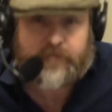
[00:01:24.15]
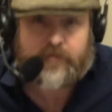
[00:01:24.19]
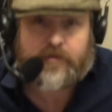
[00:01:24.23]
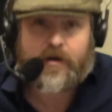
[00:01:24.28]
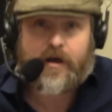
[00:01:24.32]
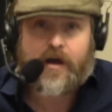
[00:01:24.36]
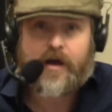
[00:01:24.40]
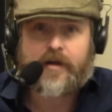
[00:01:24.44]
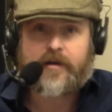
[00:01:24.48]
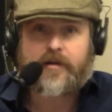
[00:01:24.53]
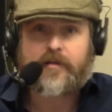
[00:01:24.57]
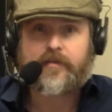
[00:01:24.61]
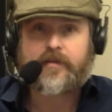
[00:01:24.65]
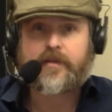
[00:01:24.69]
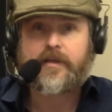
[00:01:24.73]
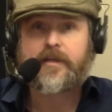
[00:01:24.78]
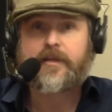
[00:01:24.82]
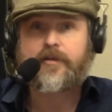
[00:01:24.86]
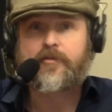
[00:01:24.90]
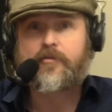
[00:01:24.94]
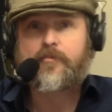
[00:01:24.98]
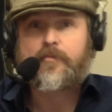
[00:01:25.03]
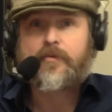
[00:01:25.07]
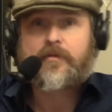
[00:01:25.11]
hot on the Get a
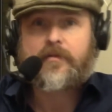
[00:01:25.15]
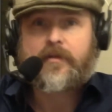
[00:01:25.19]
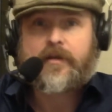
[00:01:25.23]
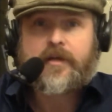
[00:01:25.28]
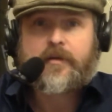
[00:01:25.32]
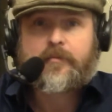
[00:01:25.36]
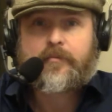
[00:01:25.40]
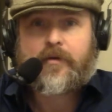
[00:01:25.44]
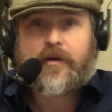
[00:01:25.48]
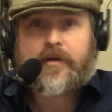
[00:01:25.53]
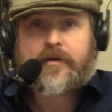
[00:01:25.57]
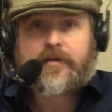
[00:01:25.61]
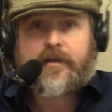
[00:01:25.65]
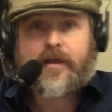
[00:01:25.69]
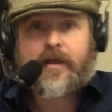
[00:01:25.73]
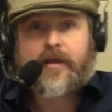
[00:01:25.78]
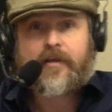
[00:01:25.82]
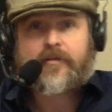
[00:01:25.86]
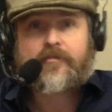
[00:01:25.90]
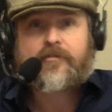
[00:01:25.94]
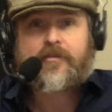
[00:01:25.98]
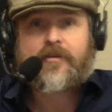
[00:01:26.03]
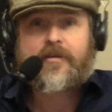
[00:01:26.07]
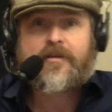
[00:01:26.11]
Grip on Lighting
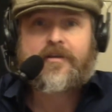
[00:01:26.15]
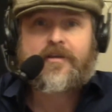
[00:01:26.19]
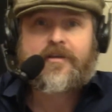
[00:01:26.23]
podcast,